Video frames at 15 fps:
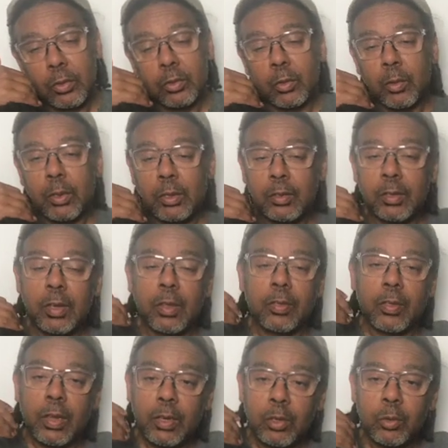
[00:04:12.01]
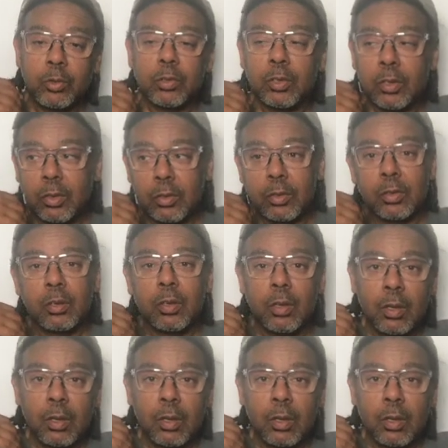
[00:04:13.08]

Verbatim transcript: so he said, Thank you, sis.